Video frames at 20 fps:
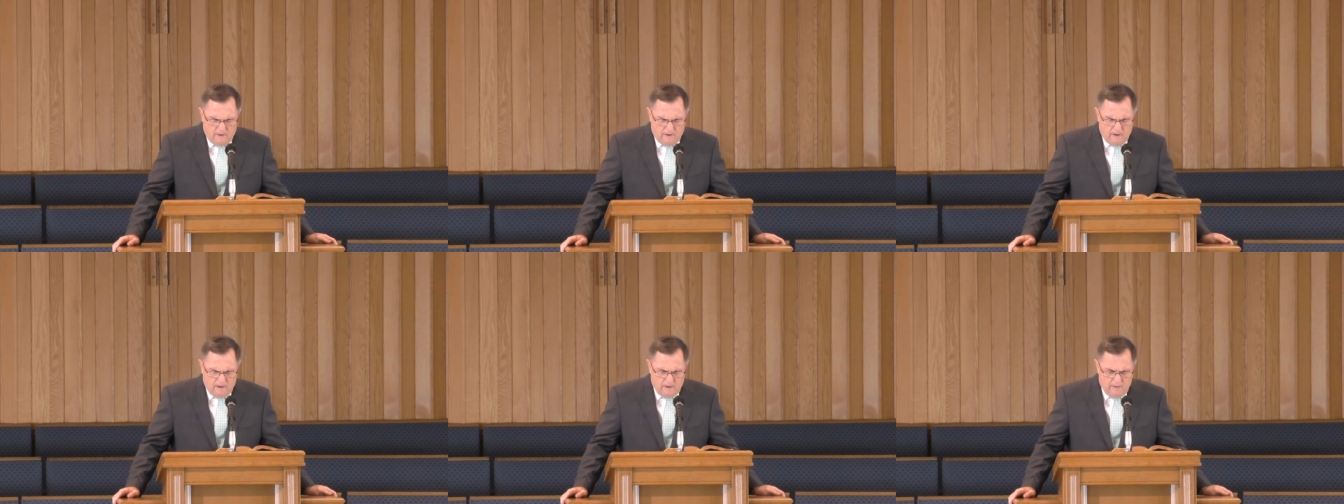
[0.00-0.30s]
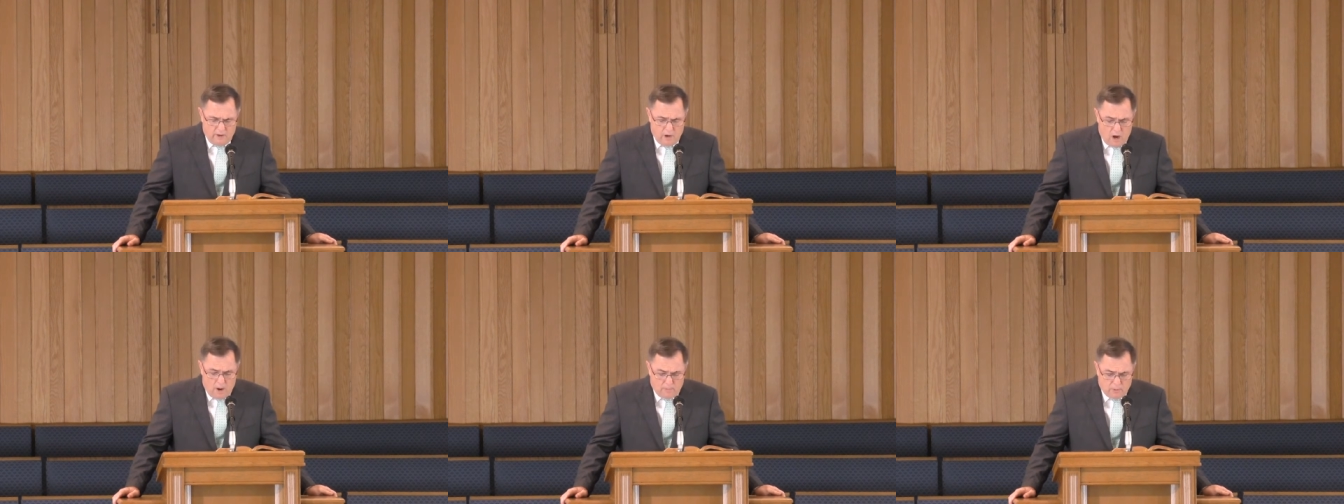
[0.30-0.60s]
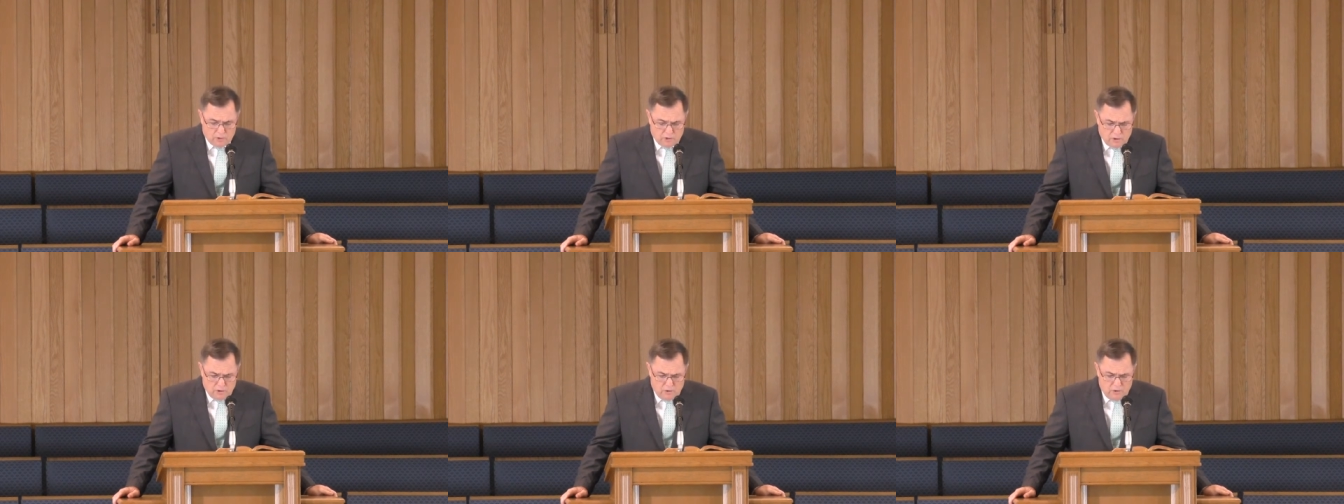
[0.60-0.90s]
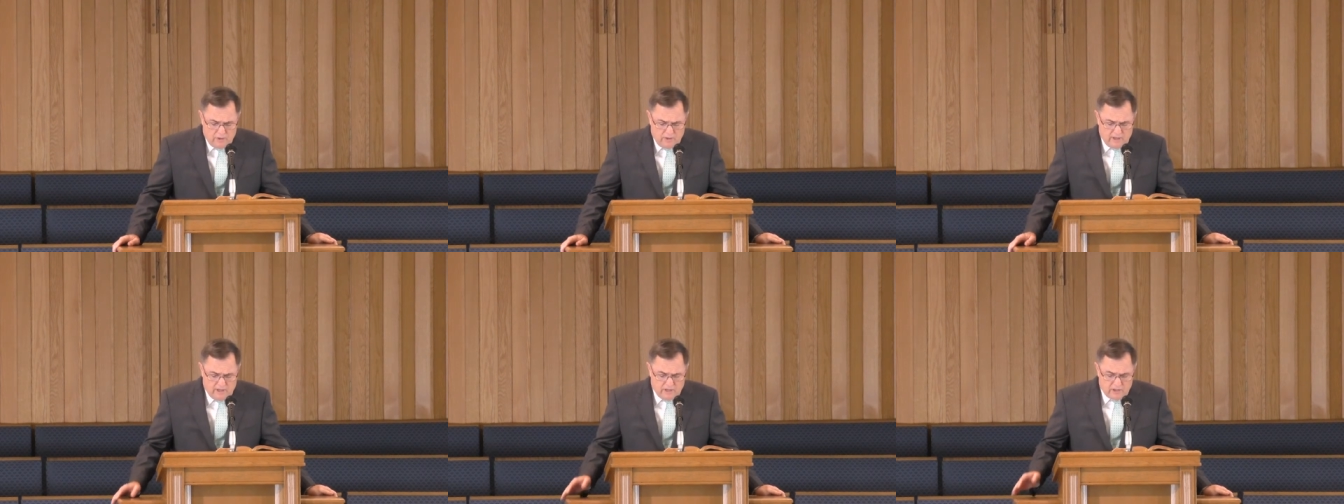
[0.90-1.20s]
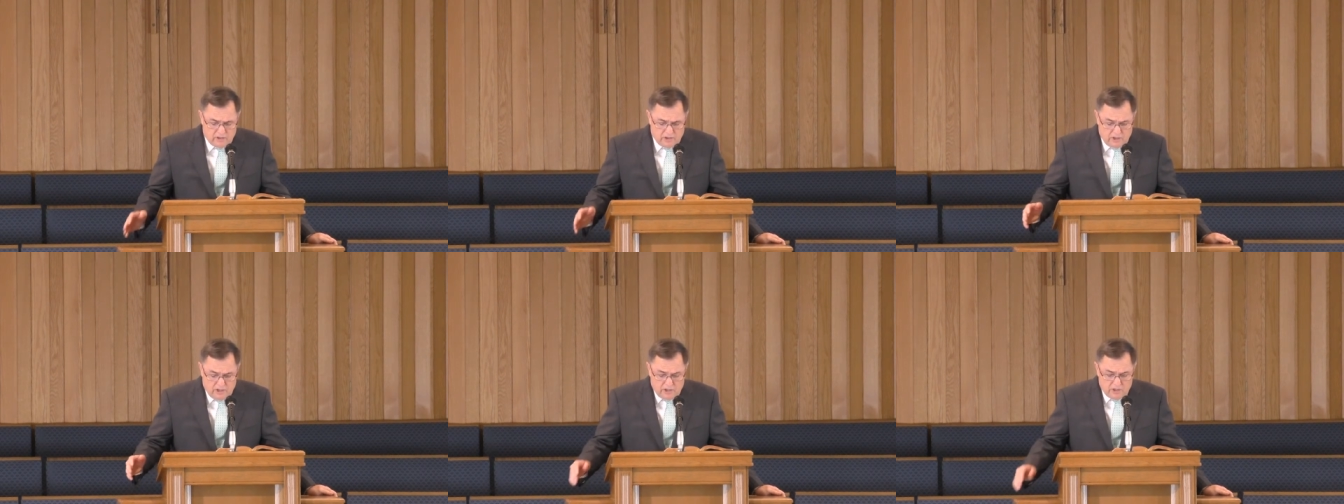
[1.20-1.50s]
and the opportunity, as
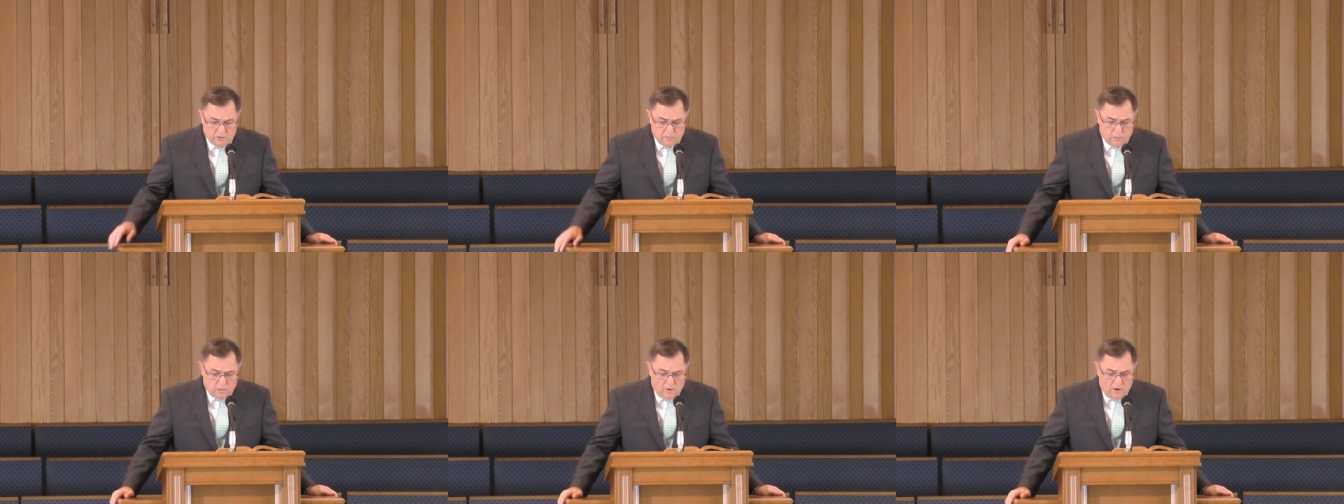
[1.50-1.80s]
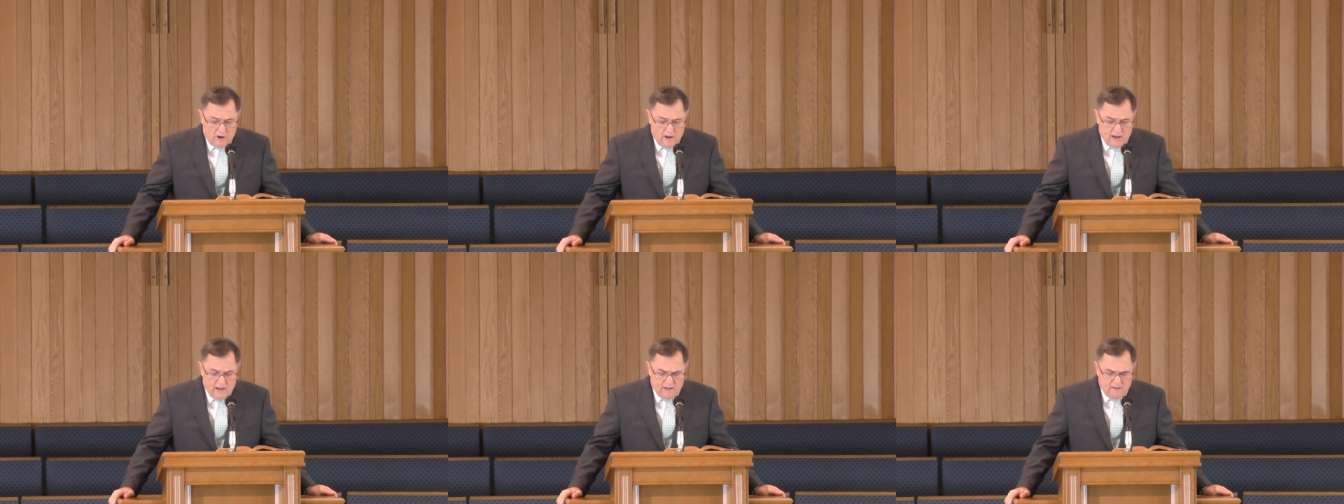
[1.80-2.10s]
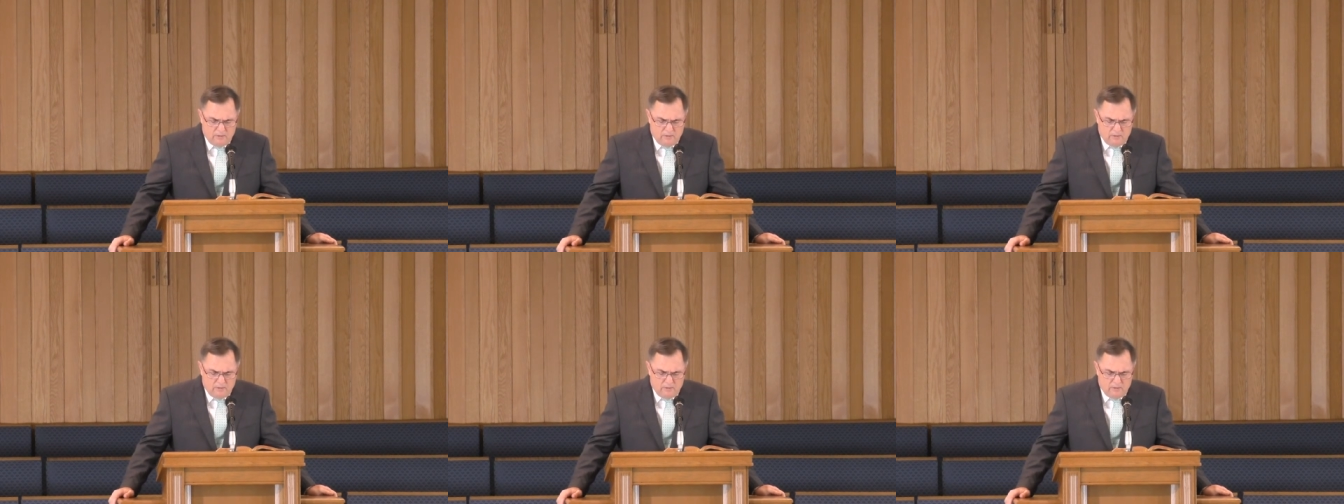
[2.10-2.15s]
Jesus has prayed,